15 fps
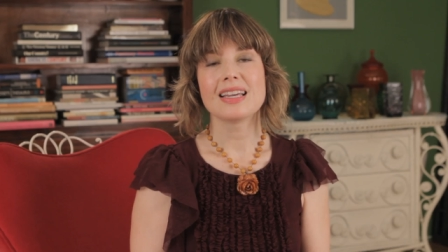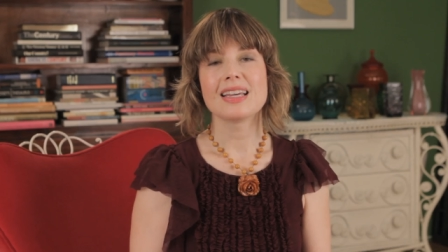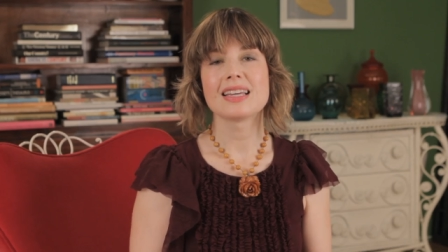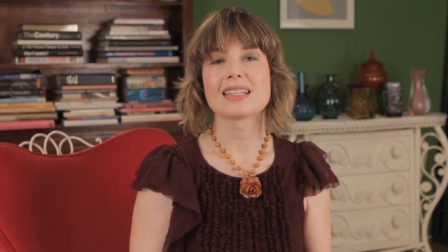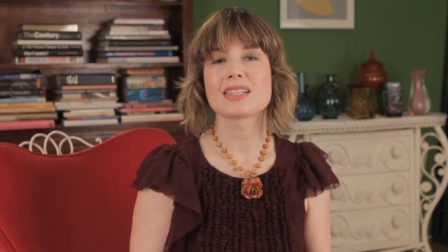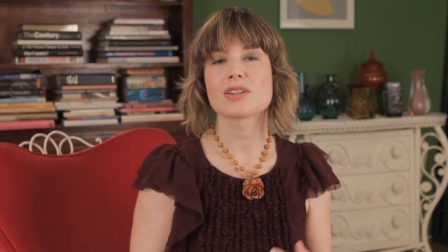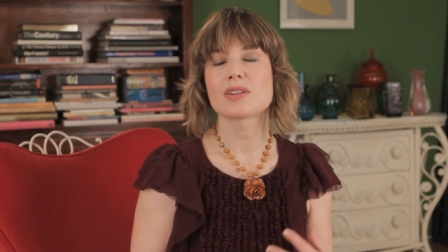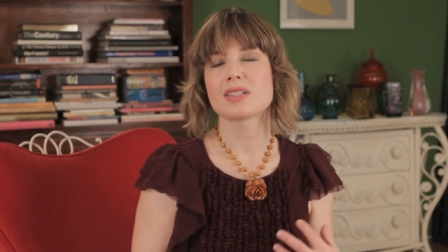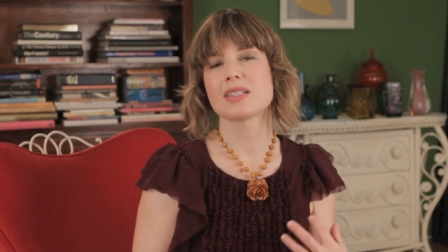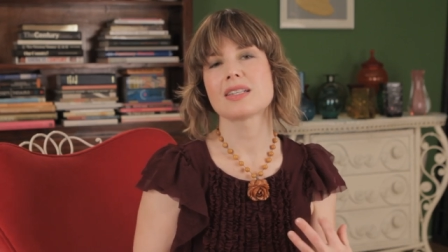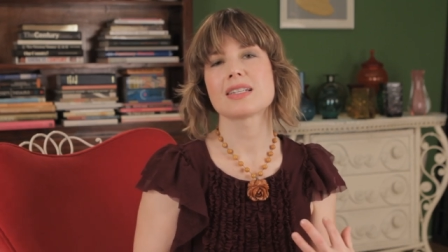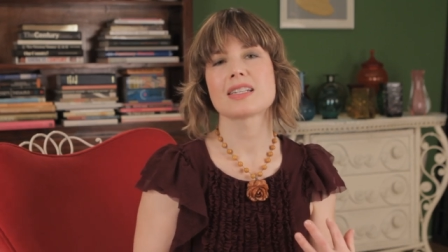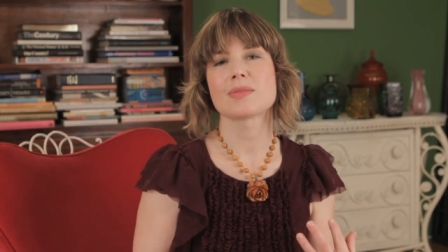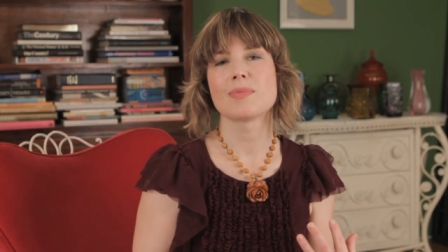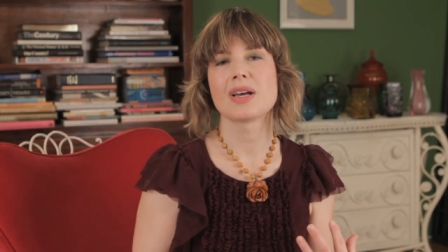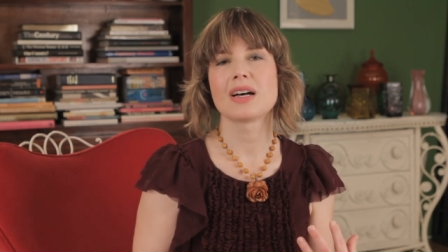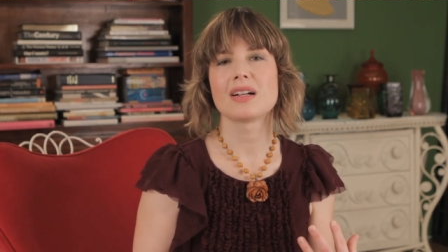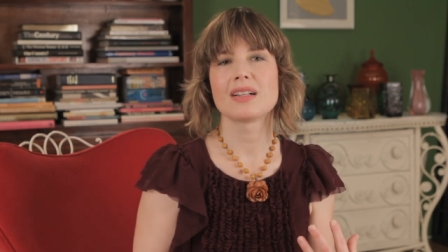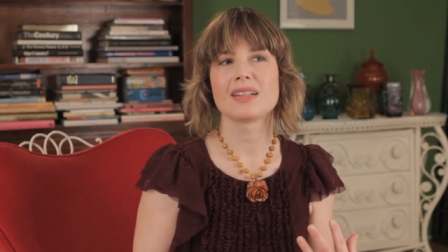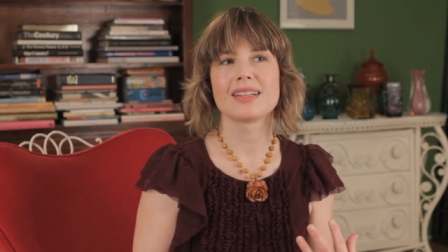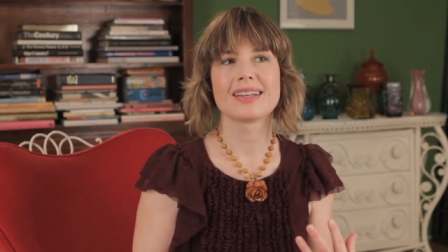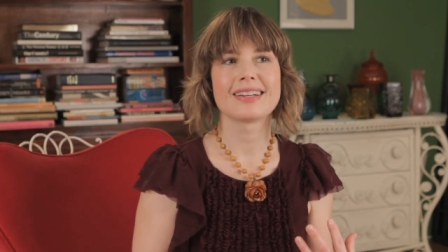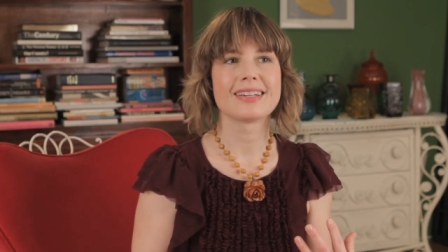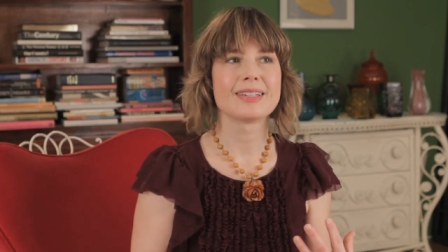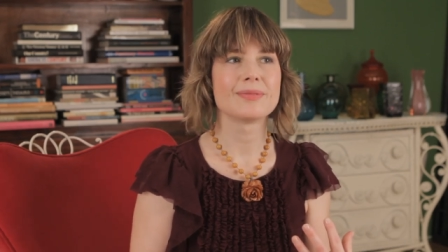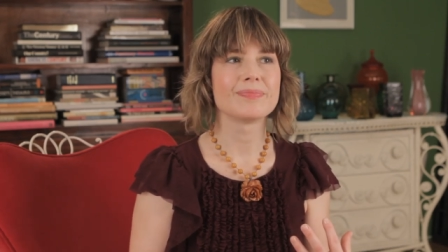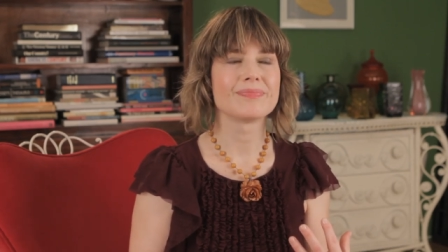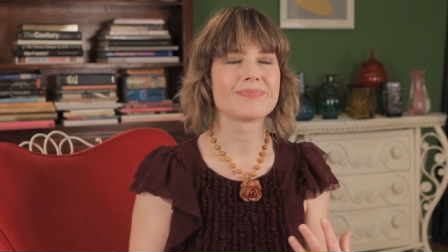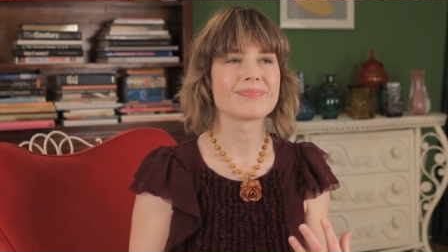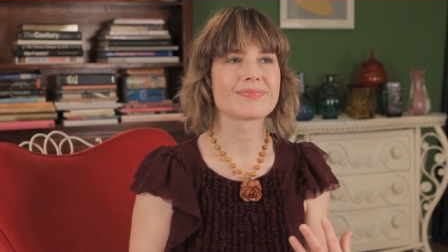it starts to smell
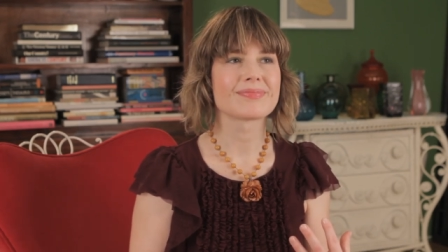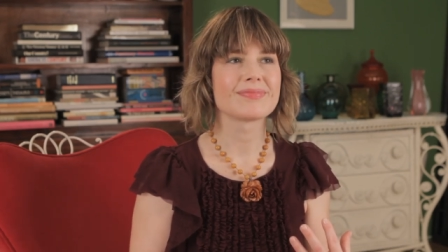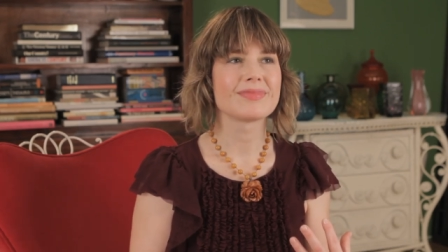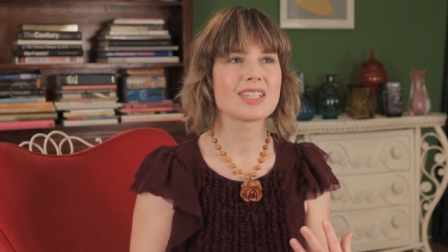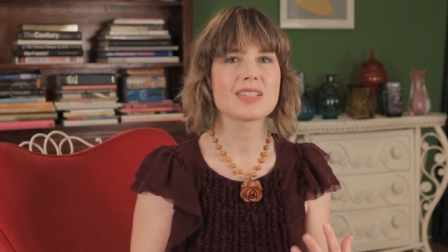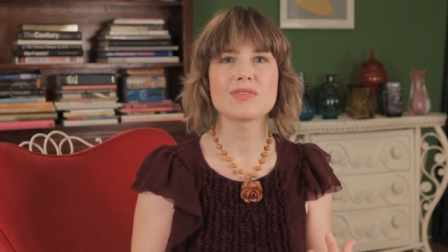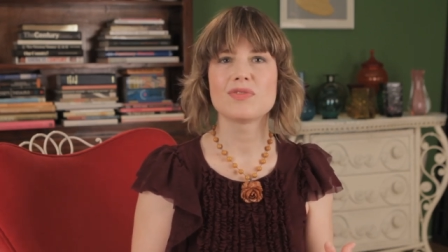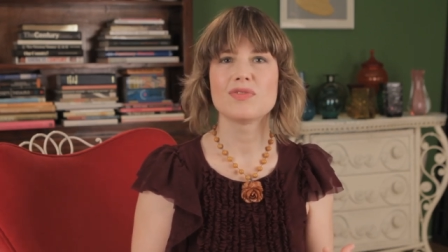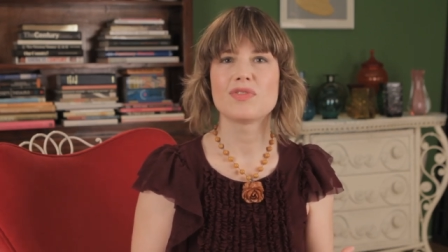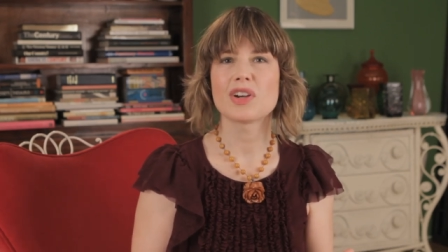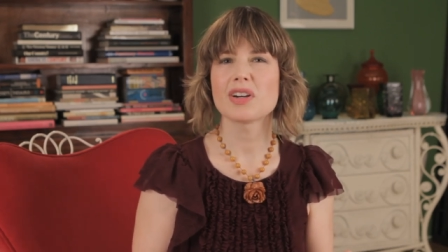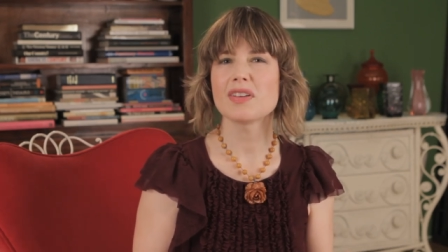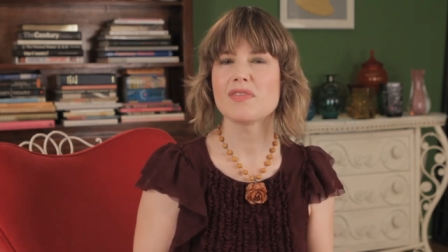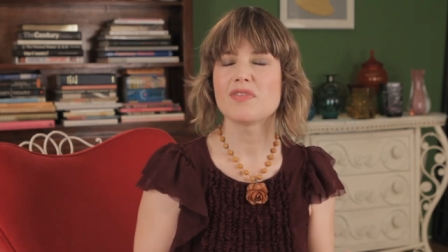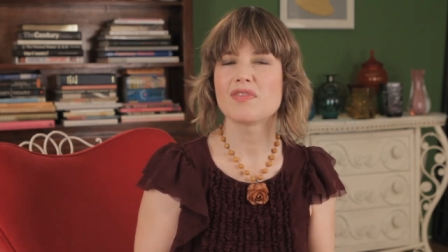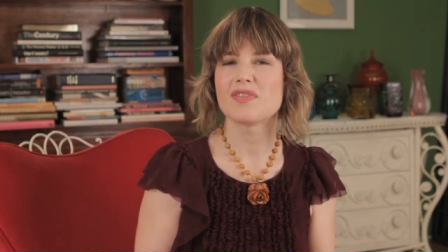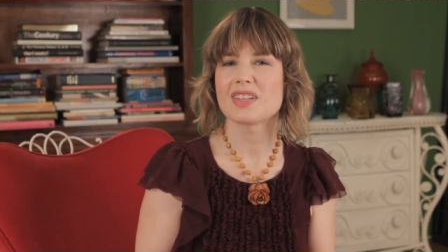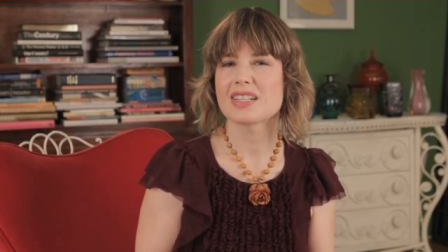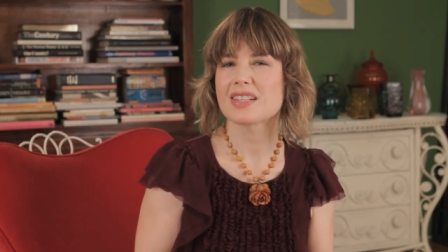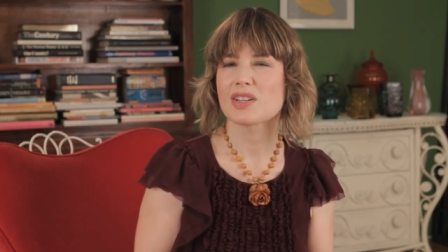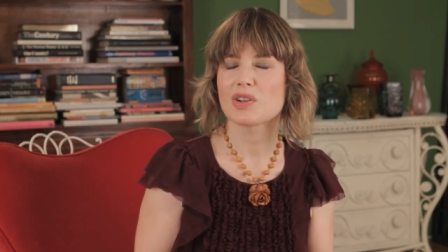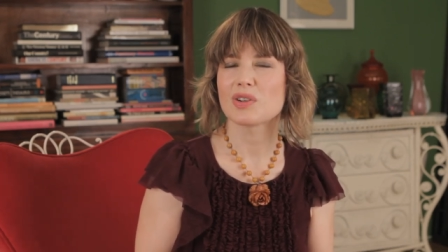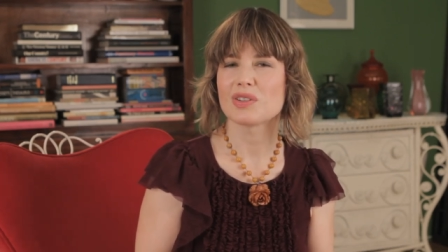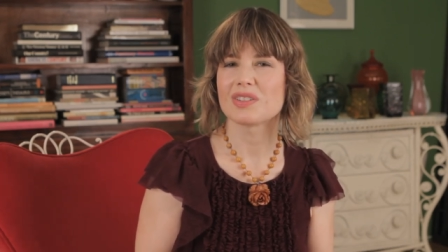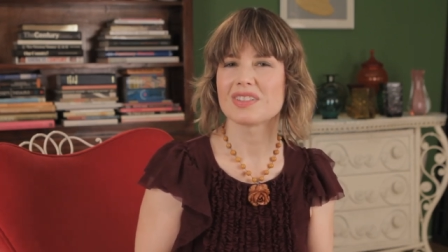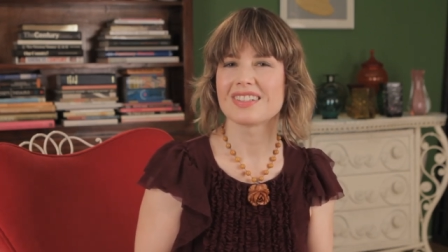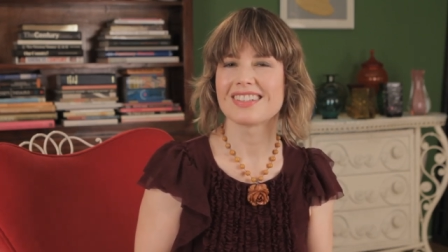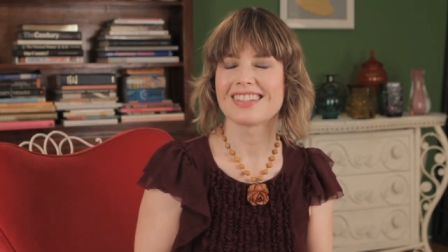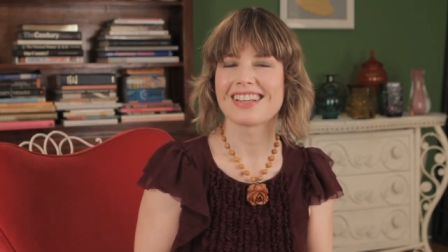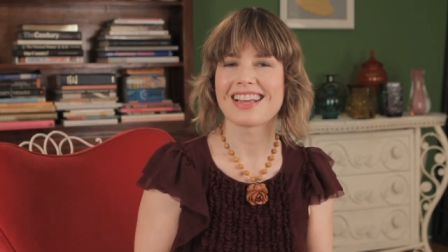just very physical